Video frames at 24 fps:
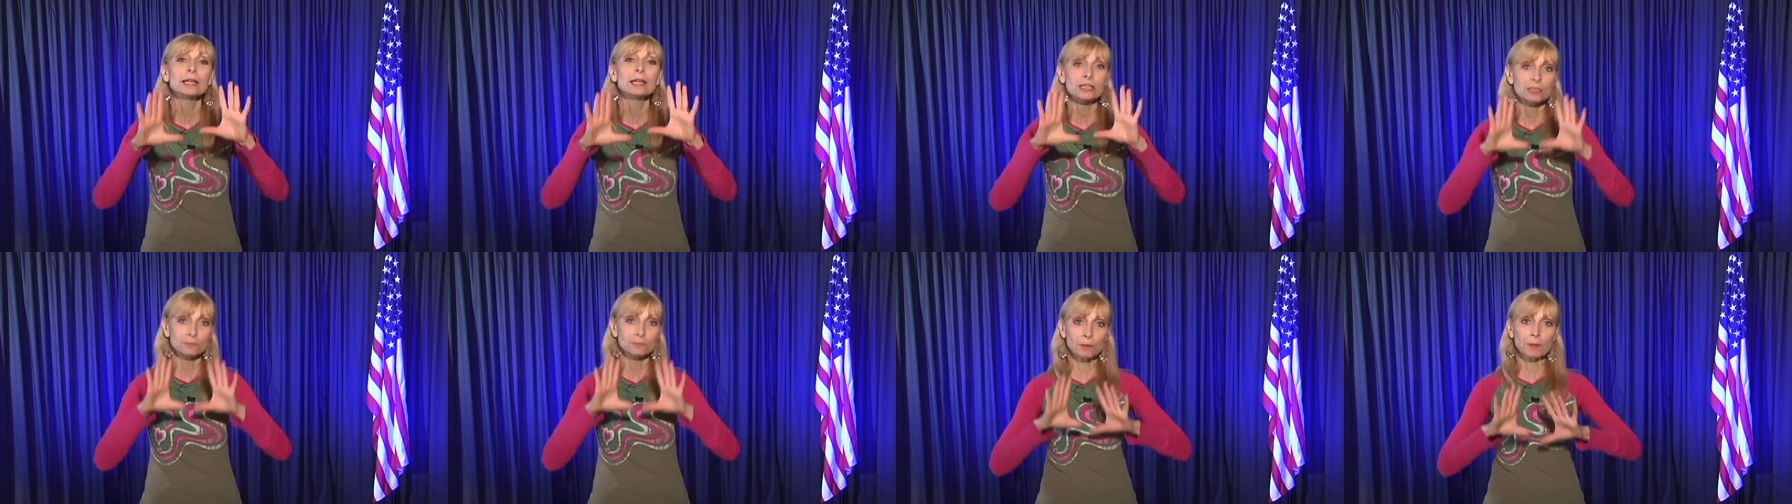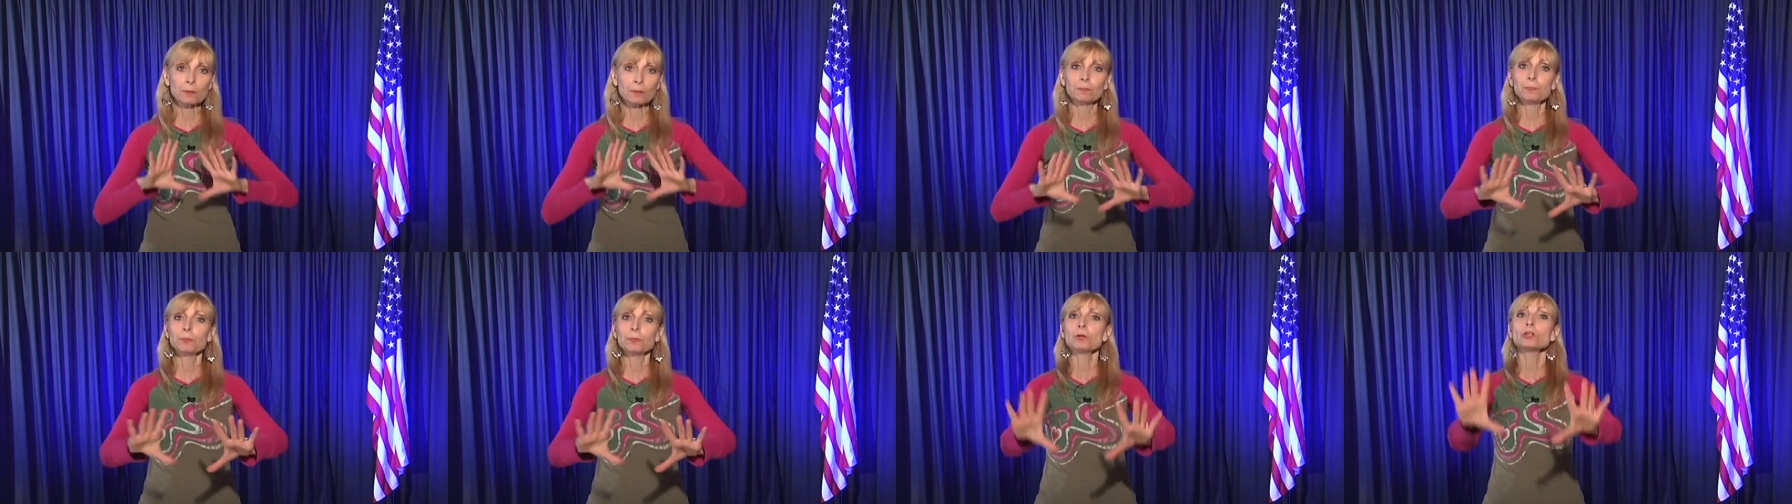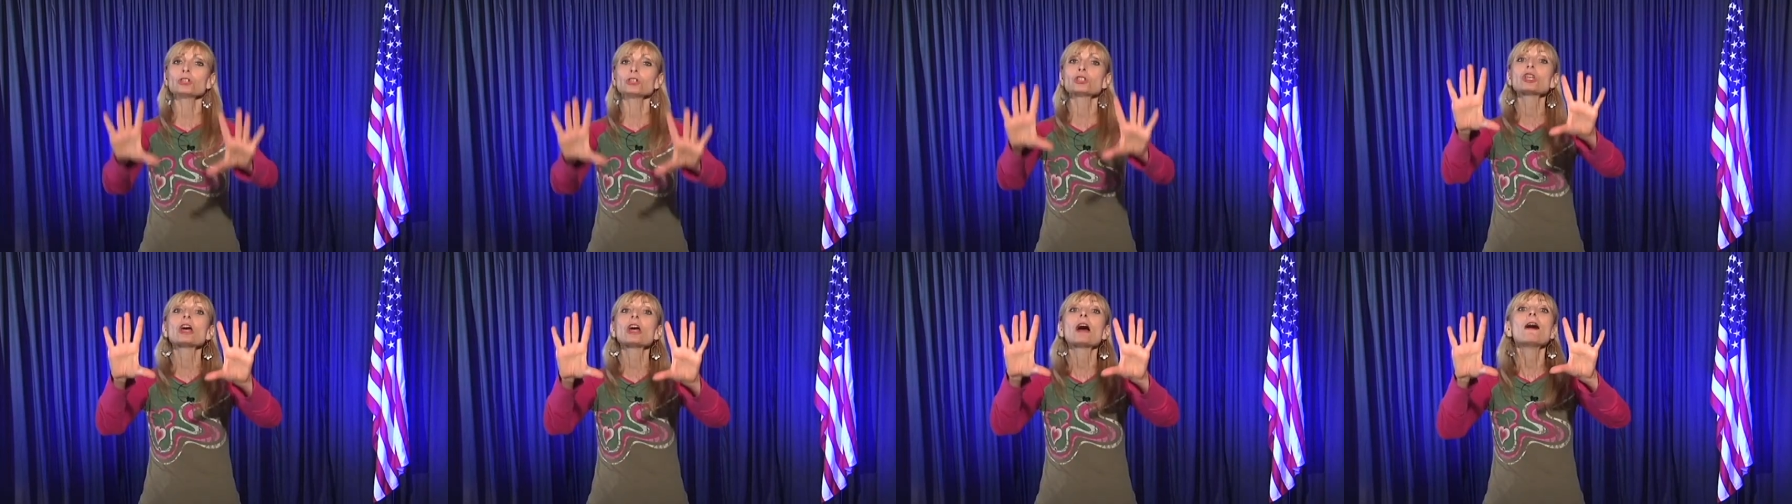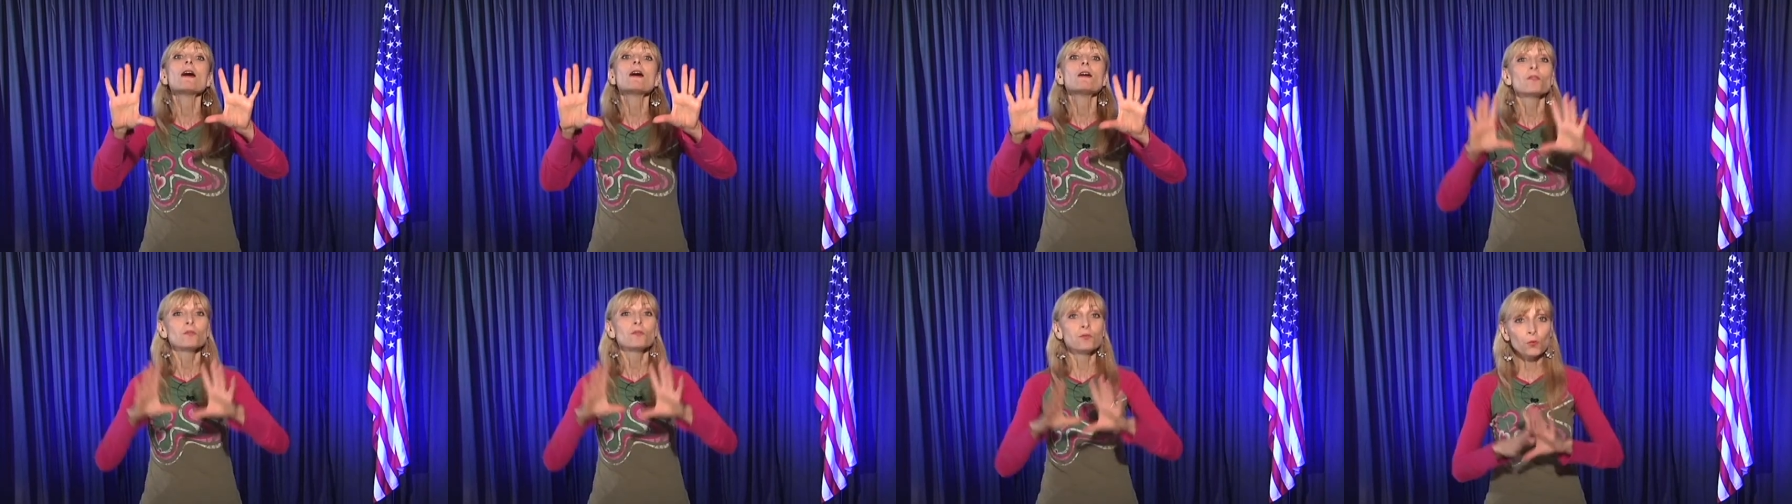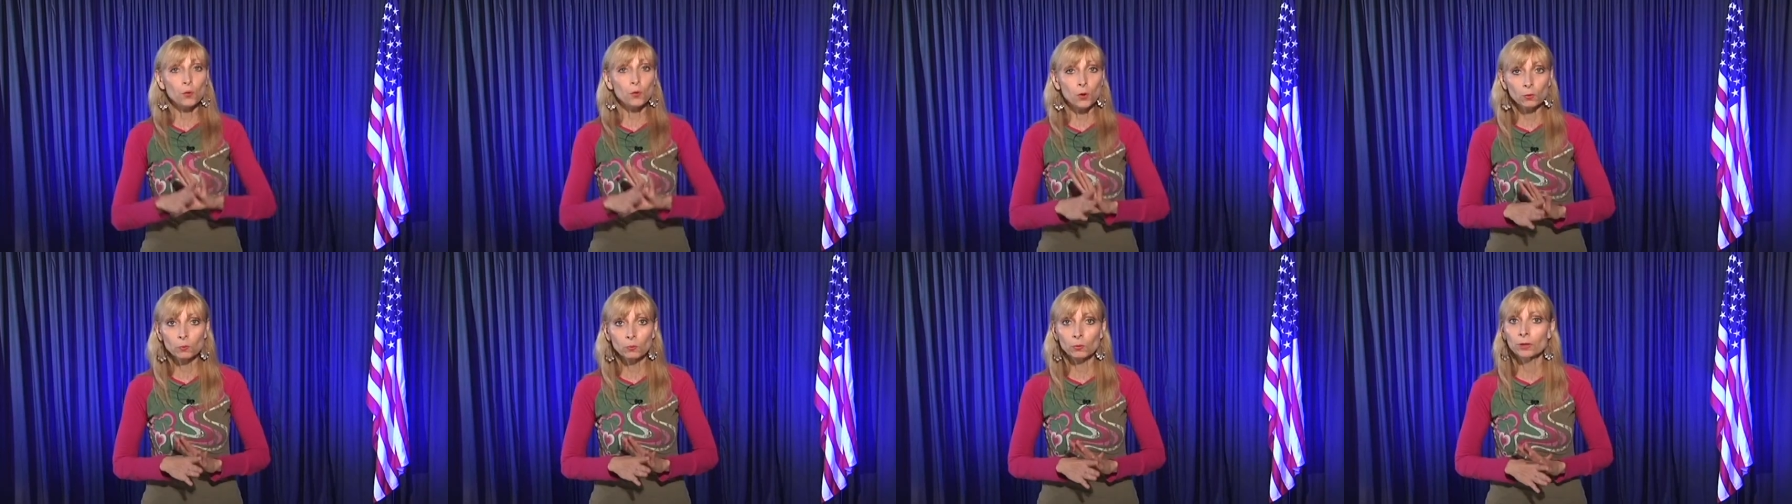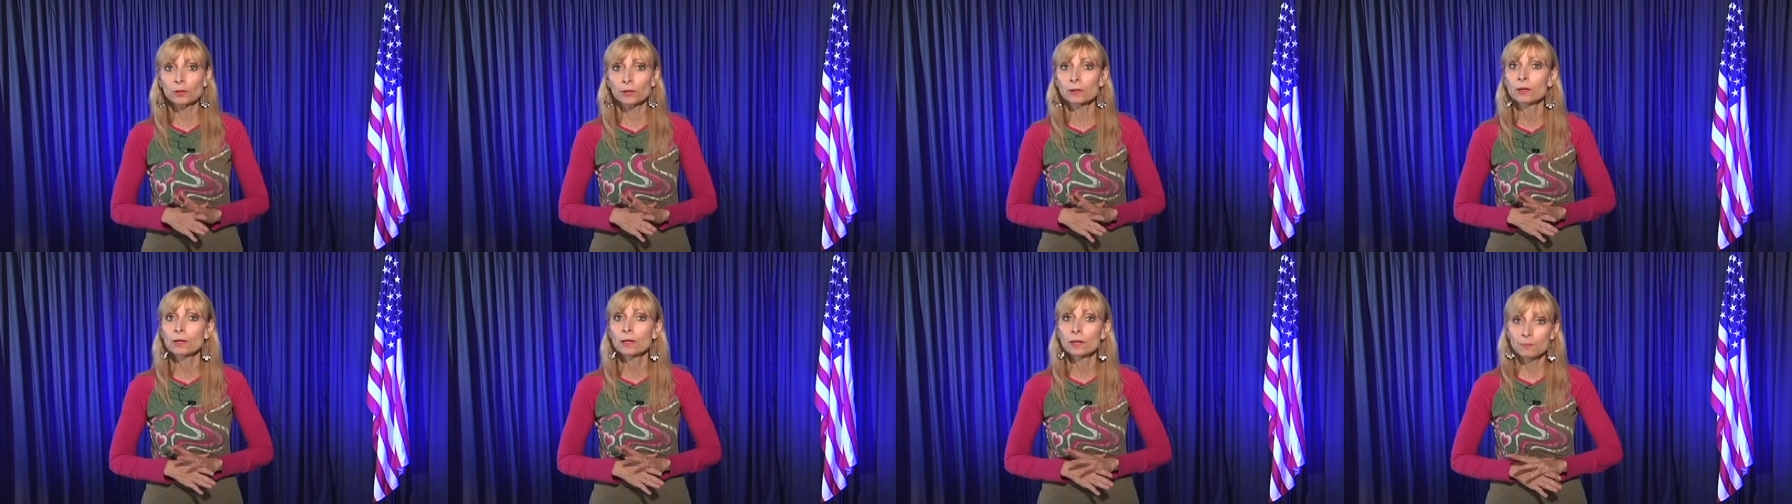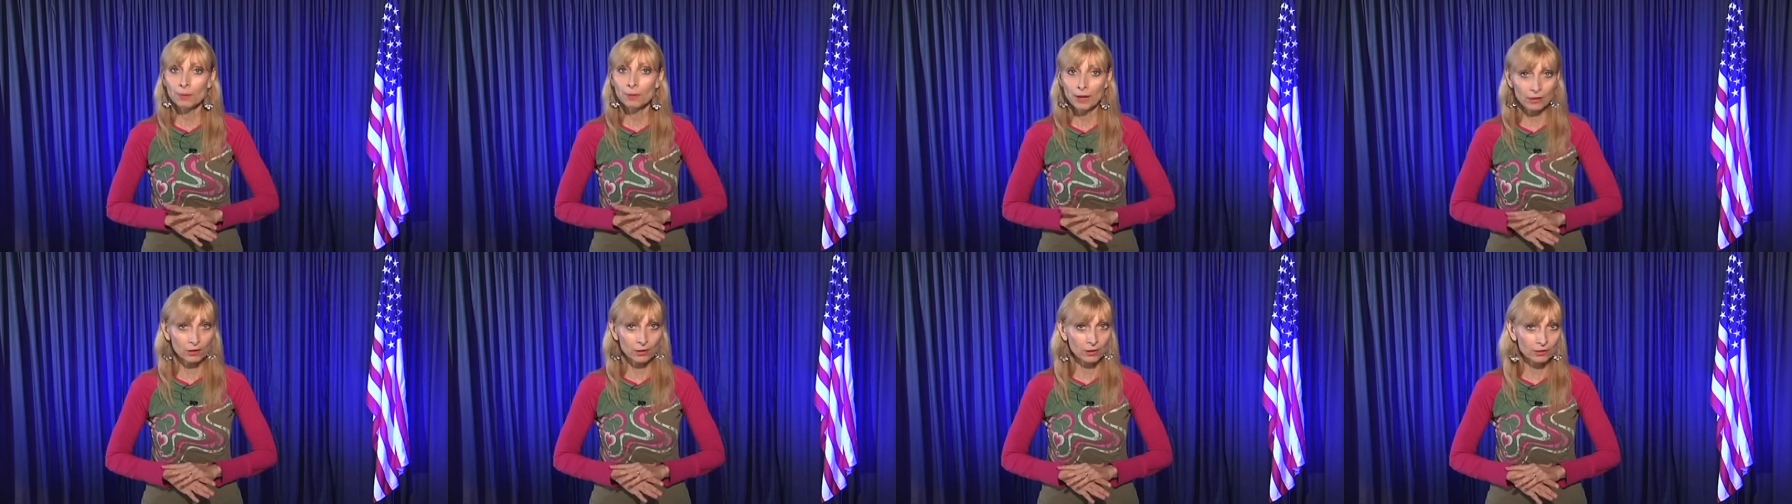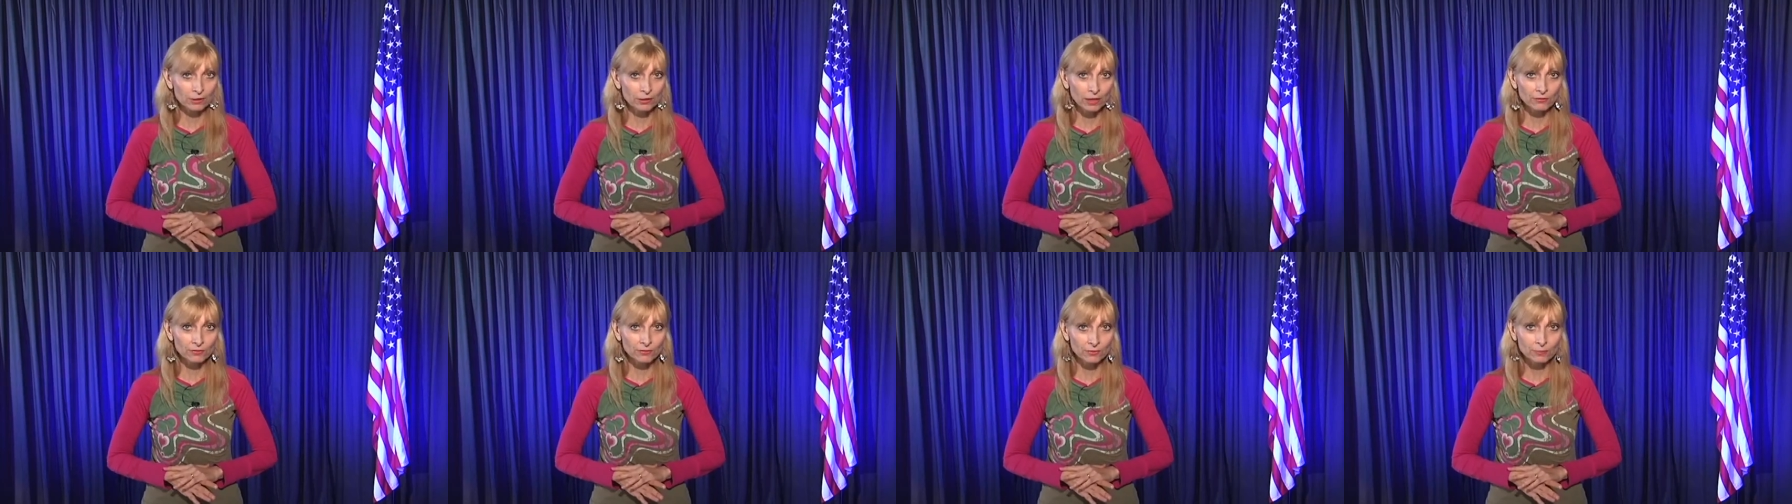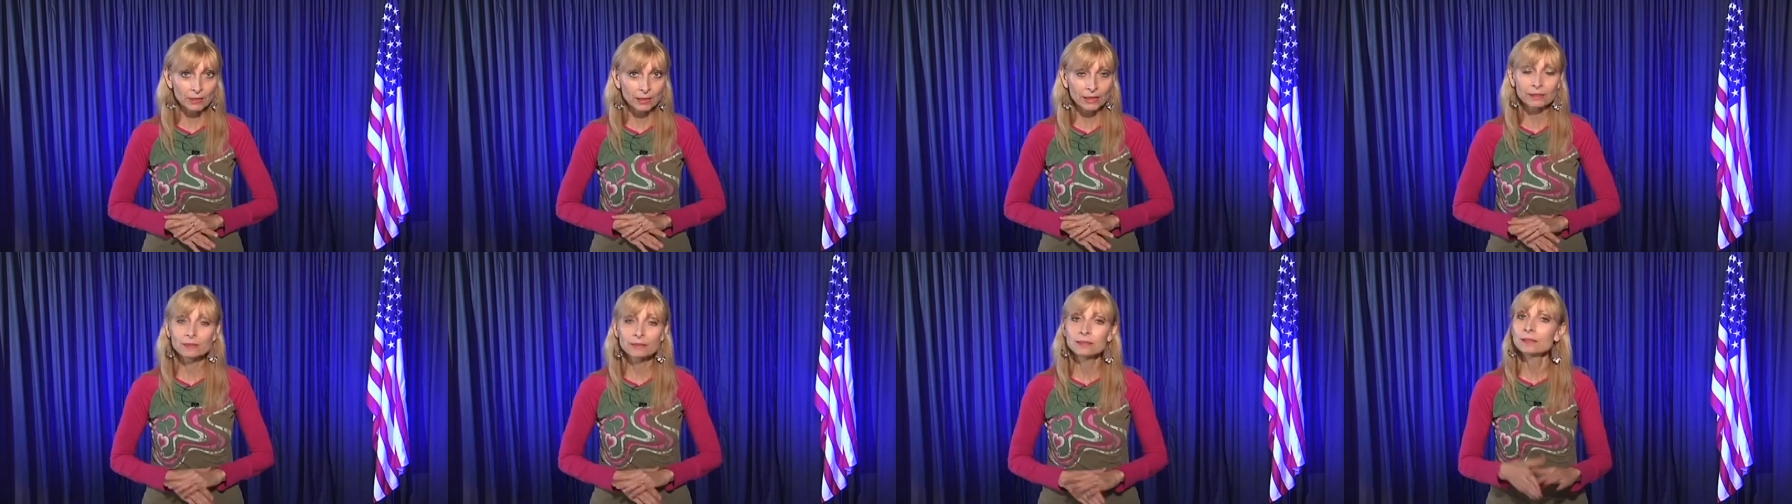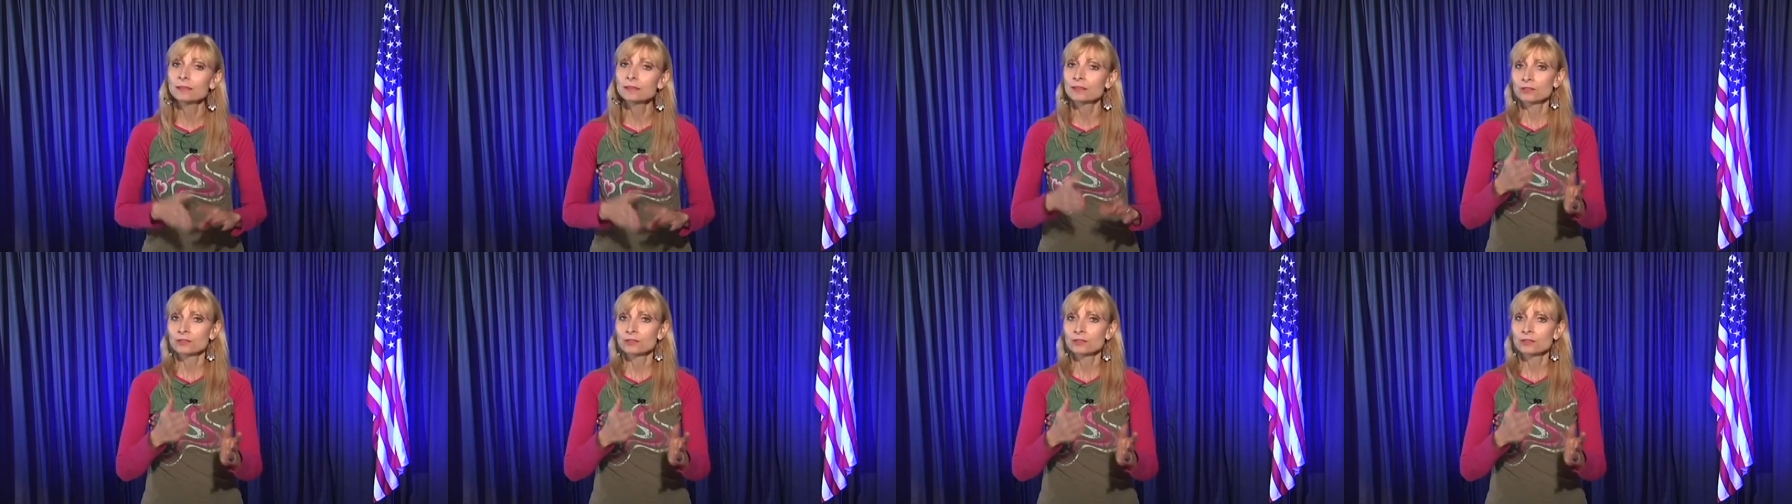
it's being pushed forward by our government.